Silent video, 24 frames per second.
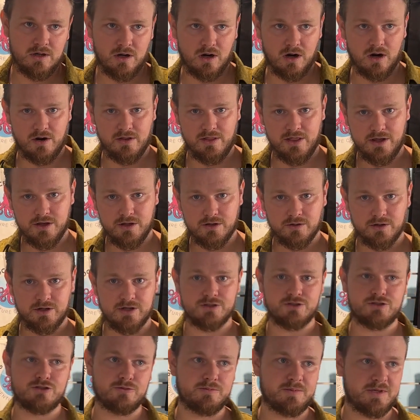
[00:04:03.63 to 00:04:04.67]
Are they
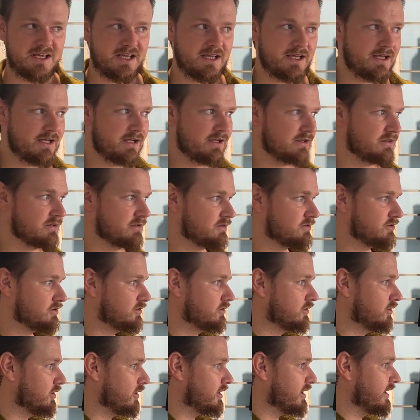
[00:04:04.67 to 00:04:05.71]
going to be
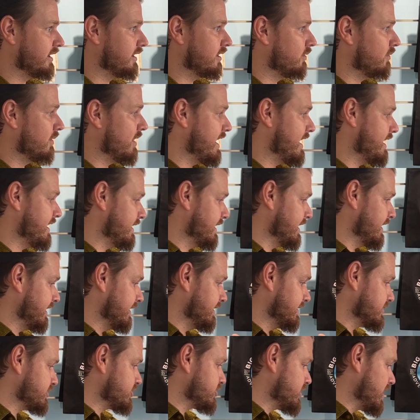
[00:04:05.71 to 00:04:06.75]
looking away and getting
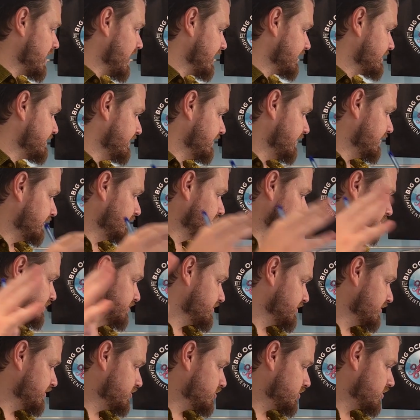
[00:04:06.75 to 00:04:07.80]
distracted and
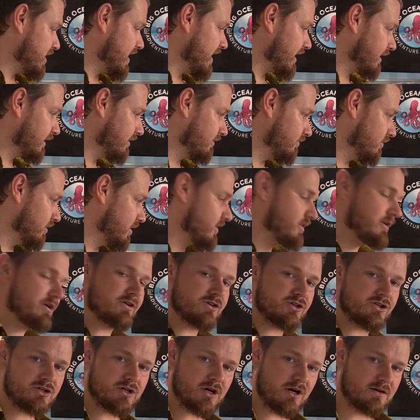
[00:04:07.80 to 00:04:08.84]
losing track of where their
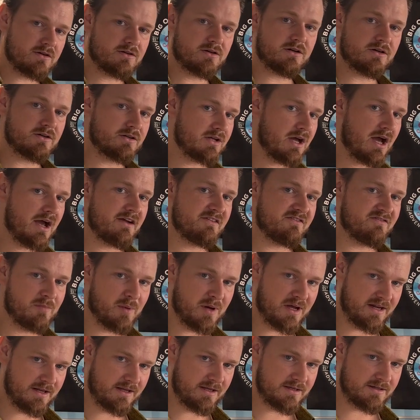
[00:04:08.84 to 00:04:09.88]
instructor or dive
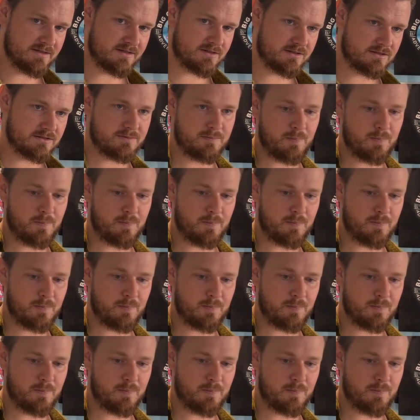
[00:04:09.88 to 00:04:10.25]
buddy is?